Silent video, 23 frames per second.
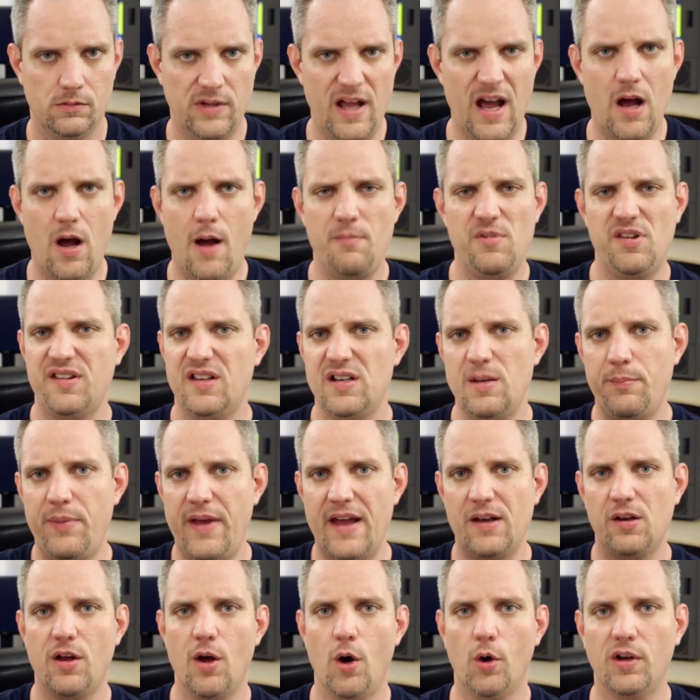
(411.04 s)
I'm just going to
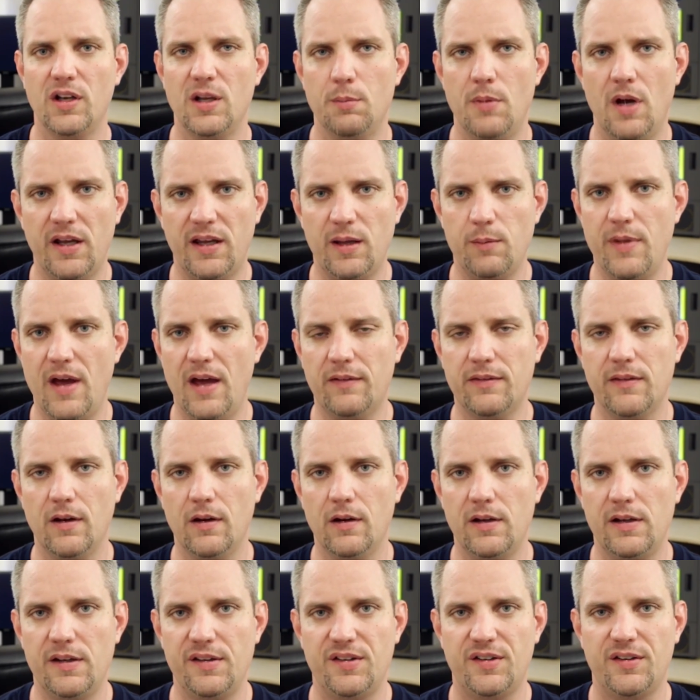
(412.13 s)
ban Coconut Monkey back
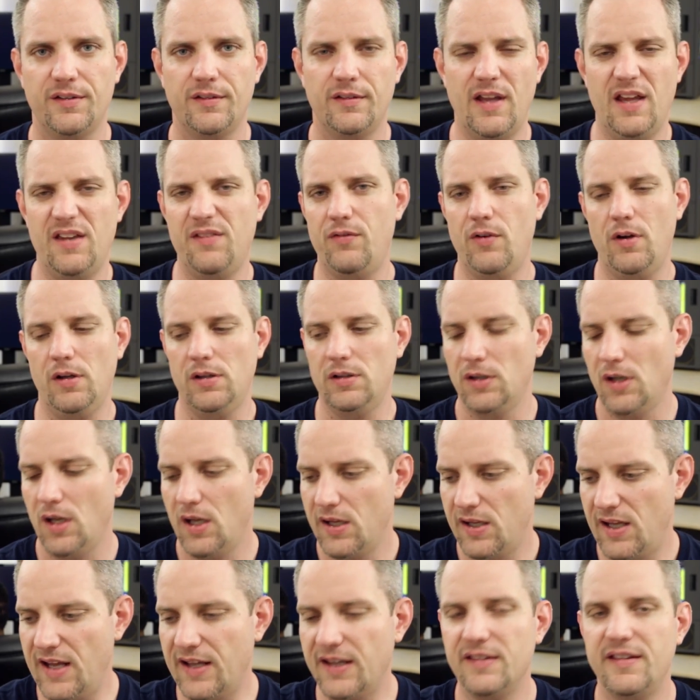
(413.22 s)
there. That's fine.
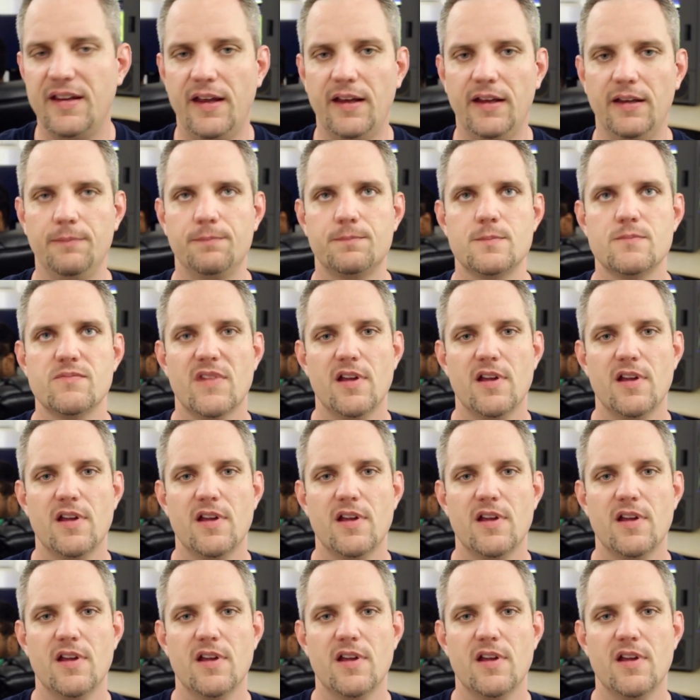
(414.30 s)
He can take it.